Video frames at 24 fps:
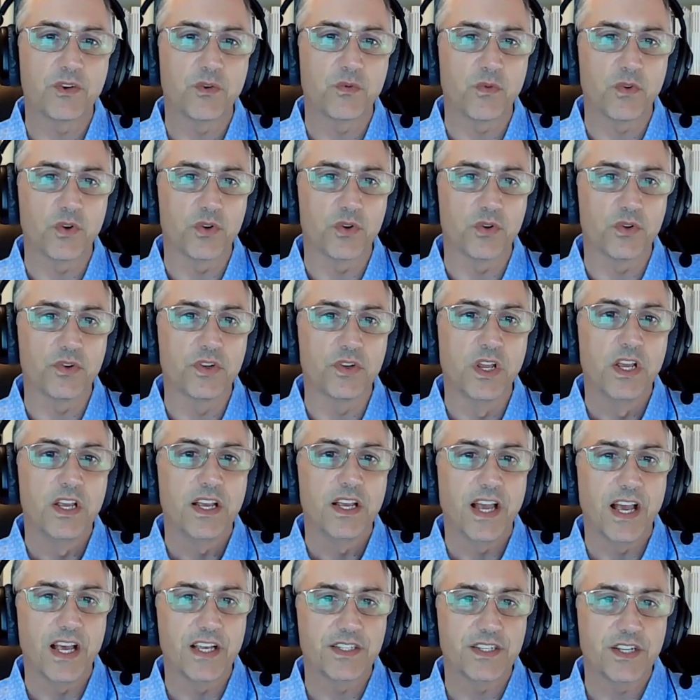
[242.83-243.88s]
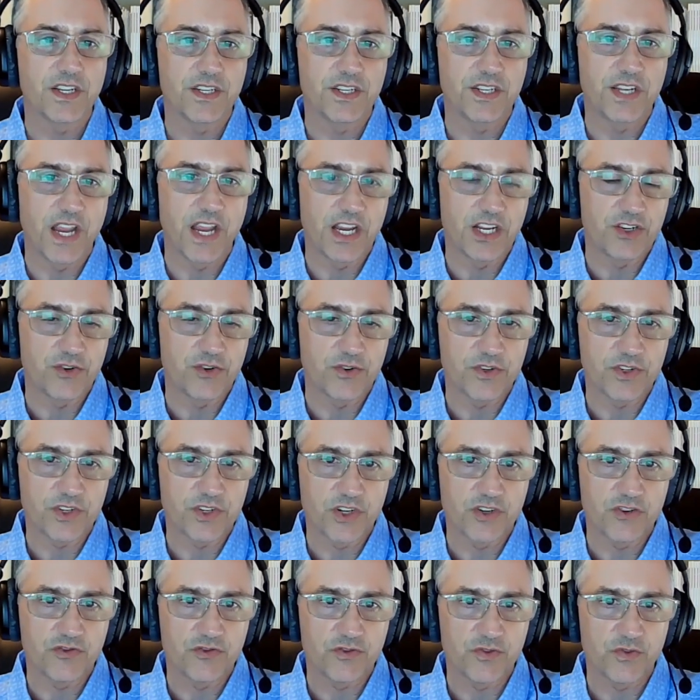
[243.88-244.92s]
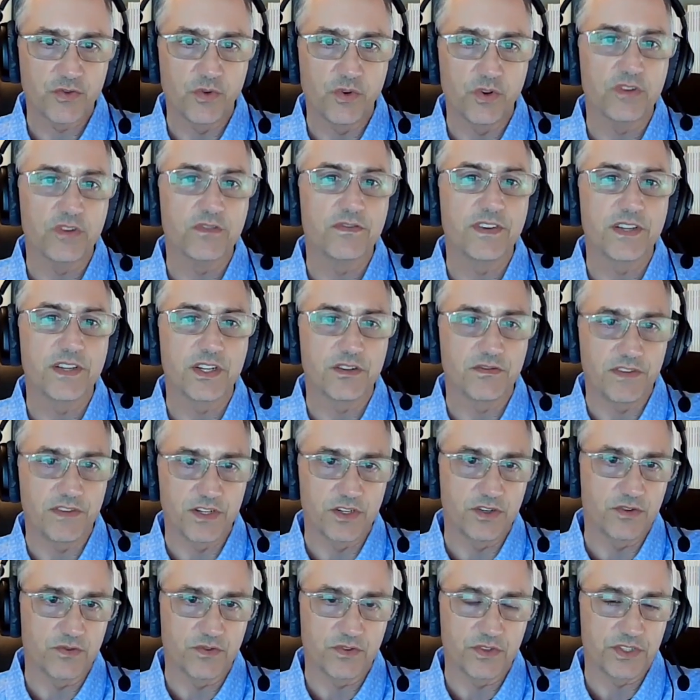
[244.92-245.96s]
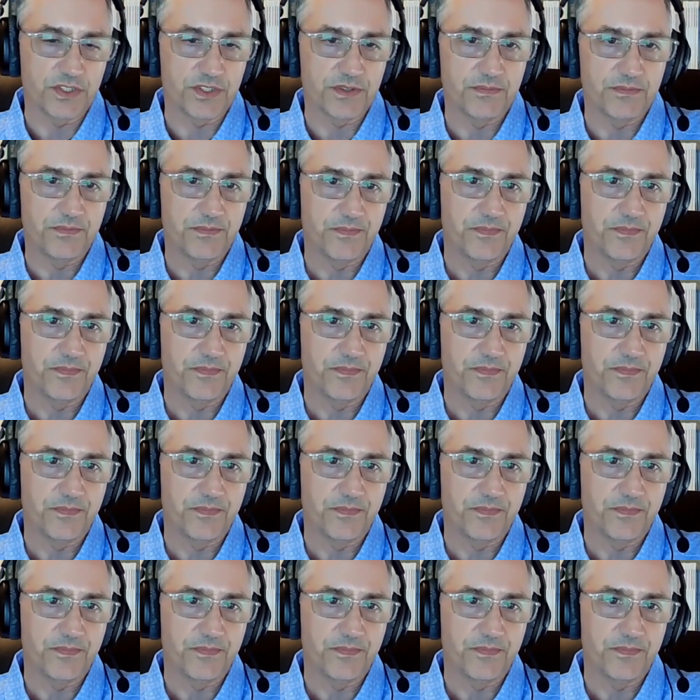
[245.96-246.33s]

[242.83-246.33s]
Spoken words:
the world as a dangerous control of individuals.